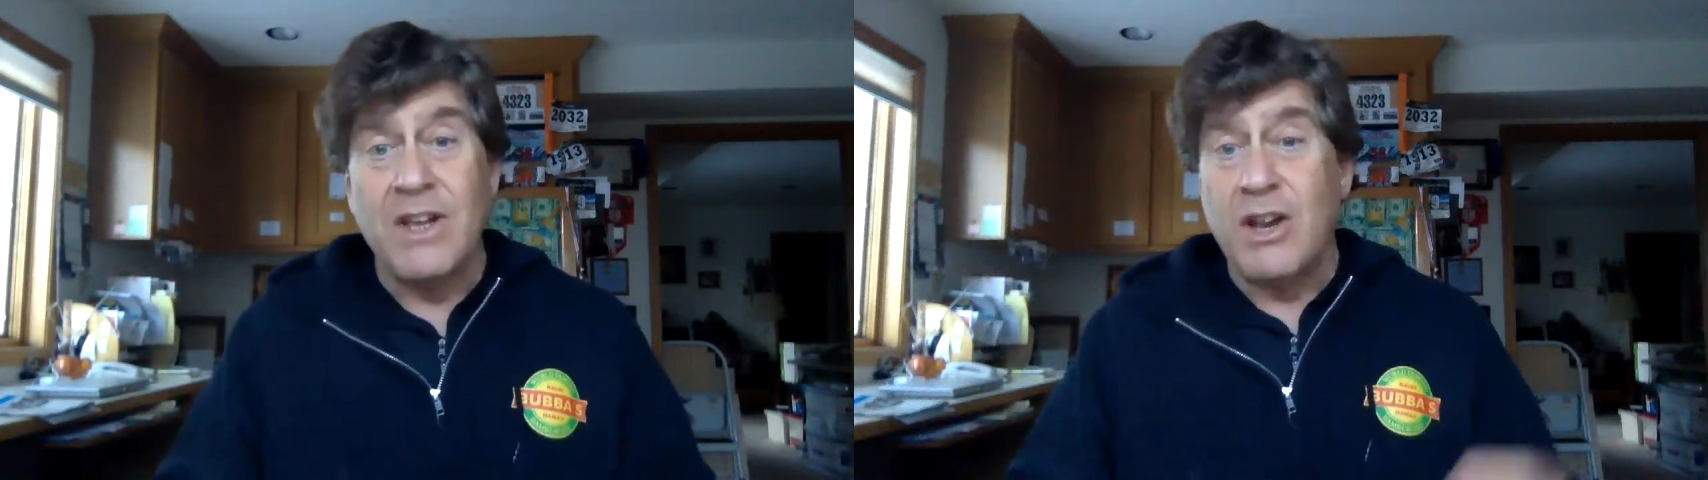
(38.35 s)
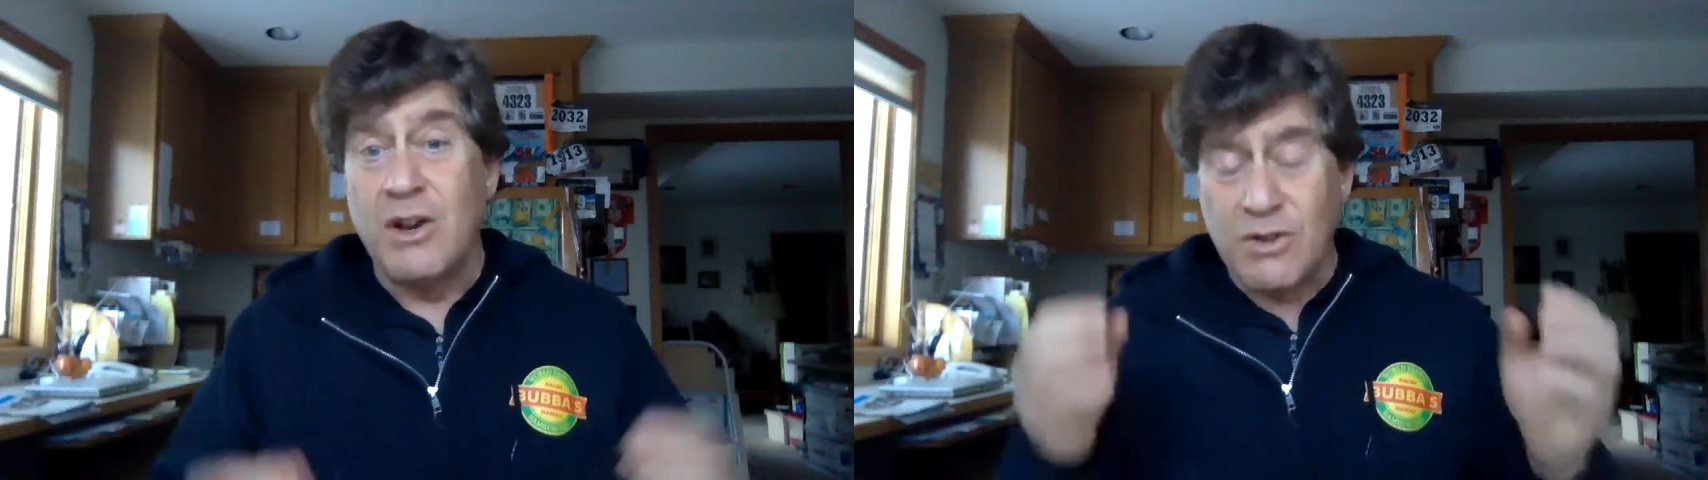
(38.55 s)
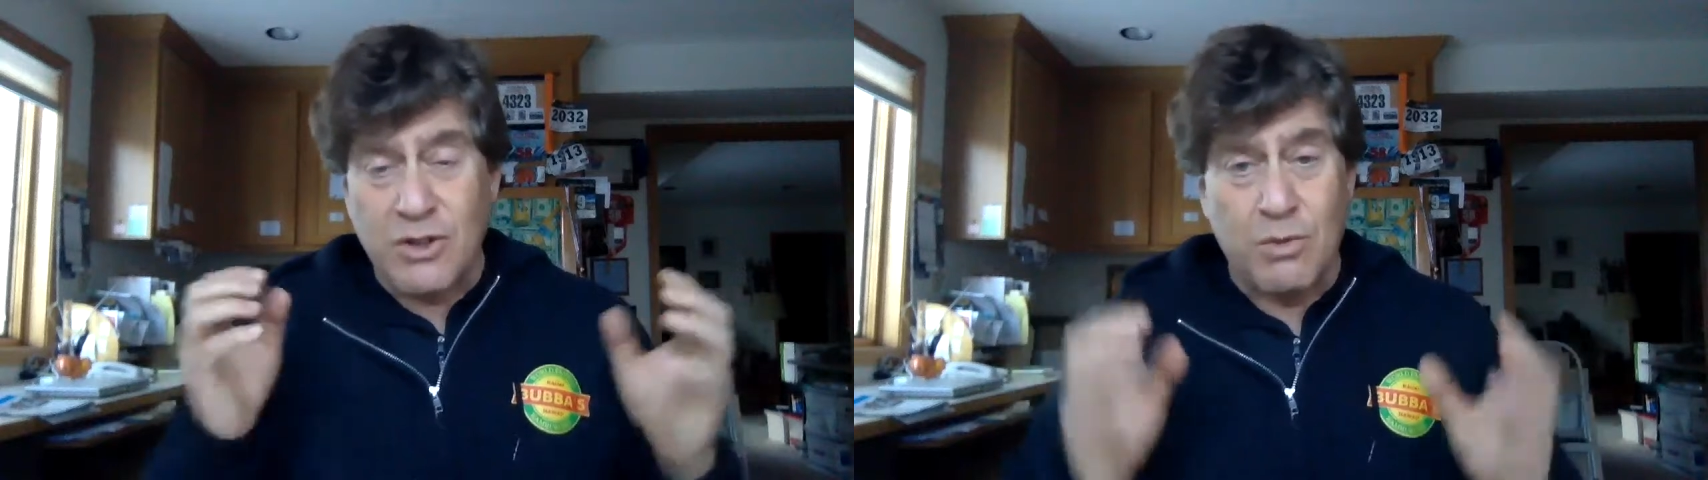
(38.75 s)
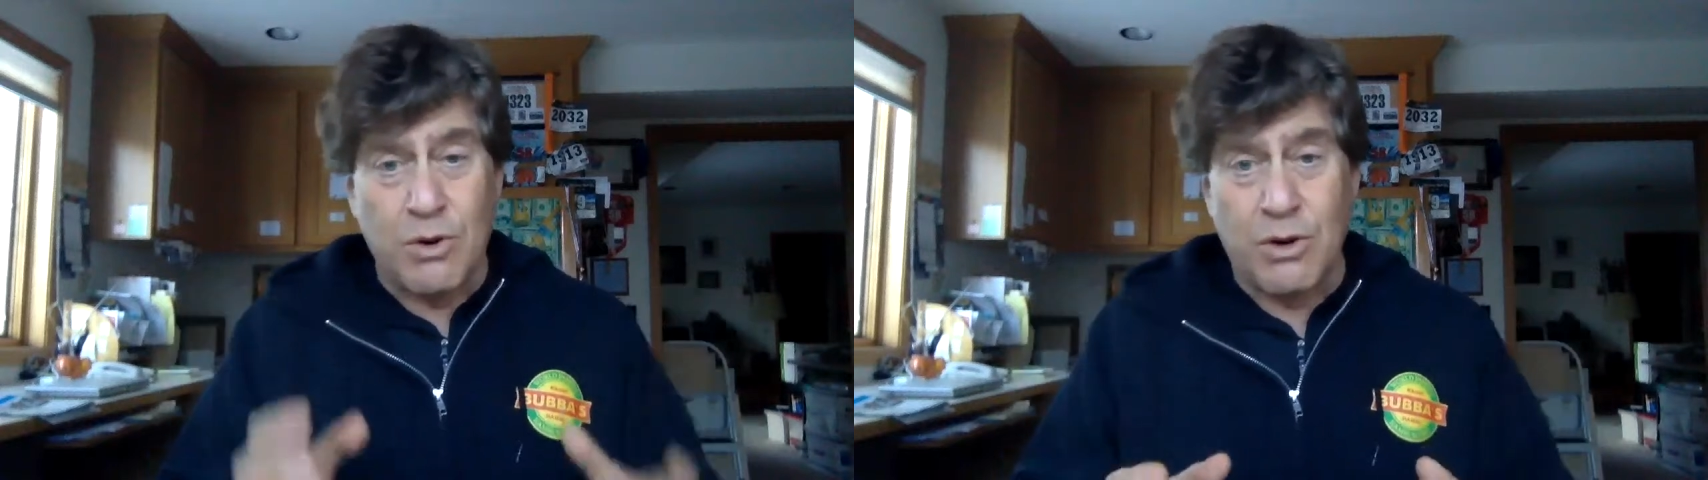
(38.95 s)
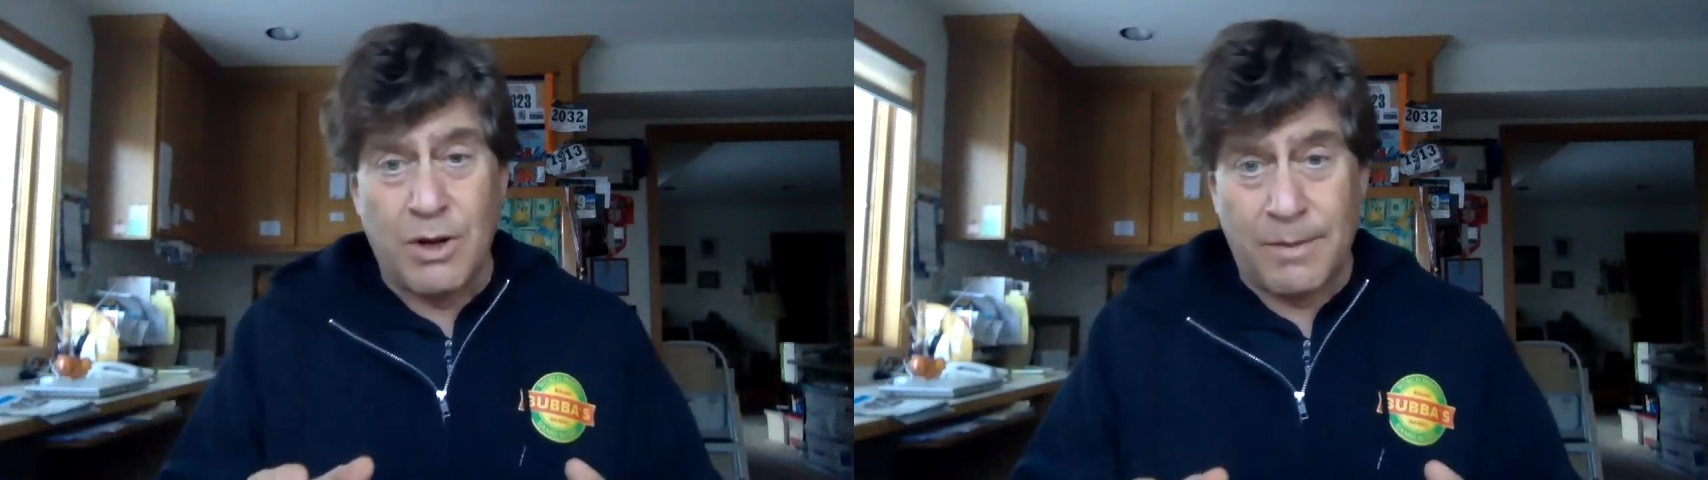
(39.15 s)
here's the
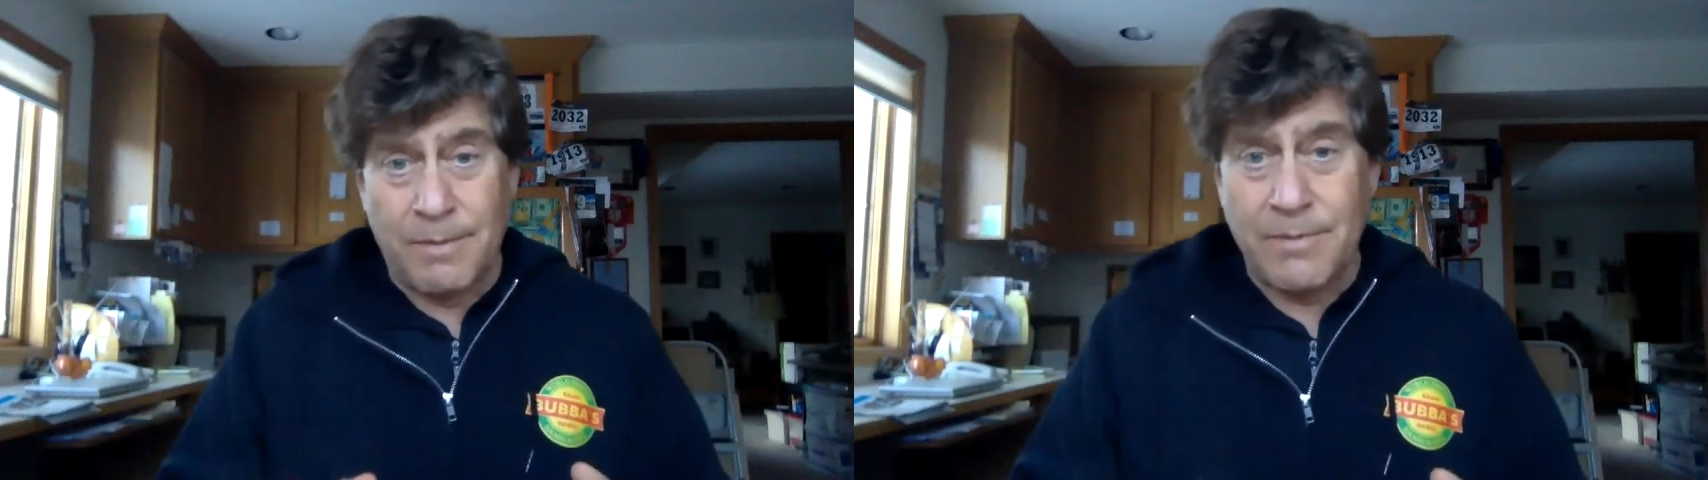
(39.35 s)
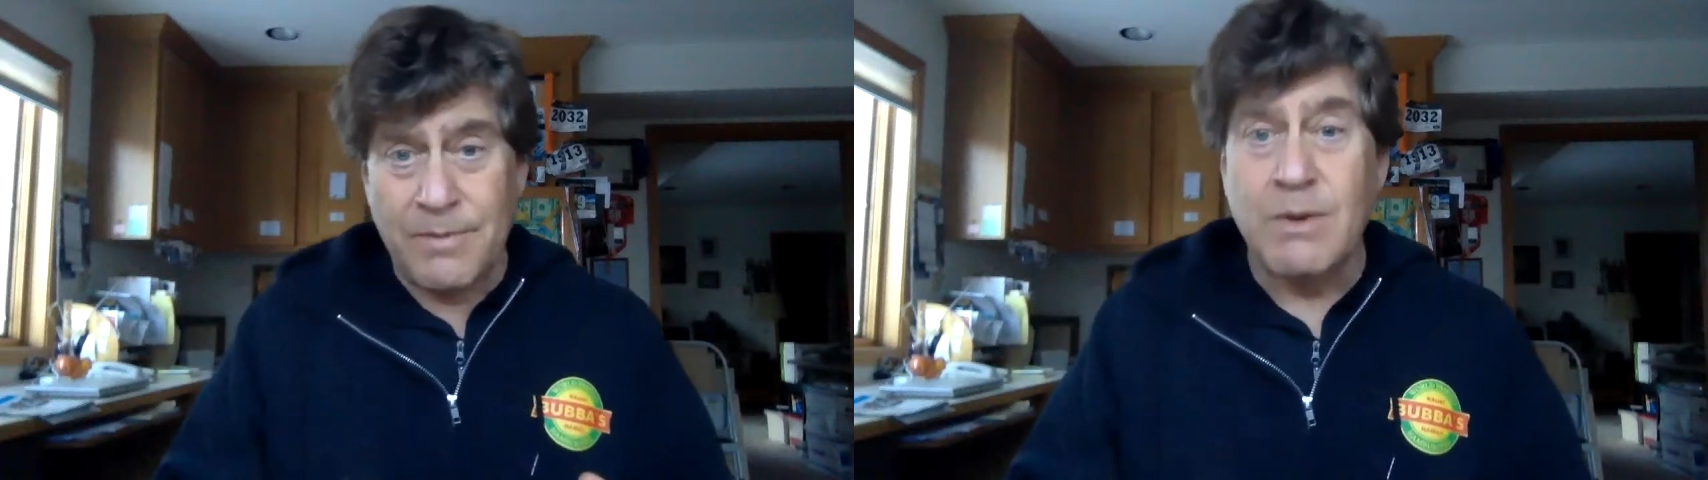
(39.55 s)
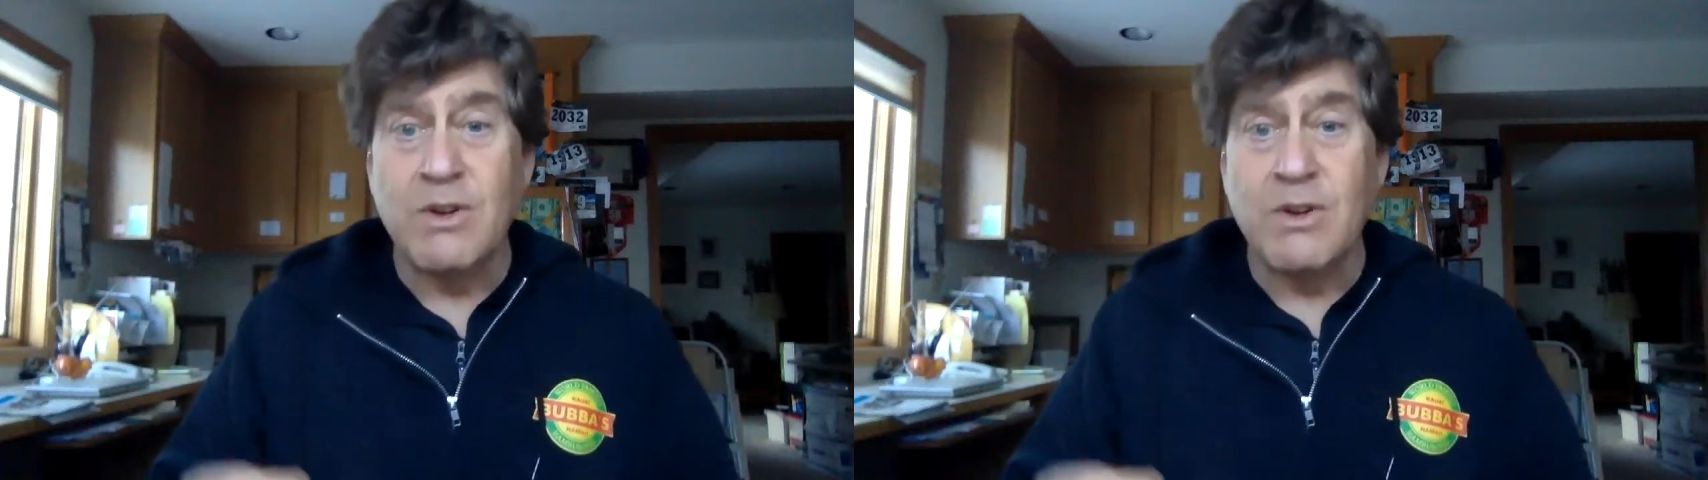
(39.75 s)
rule there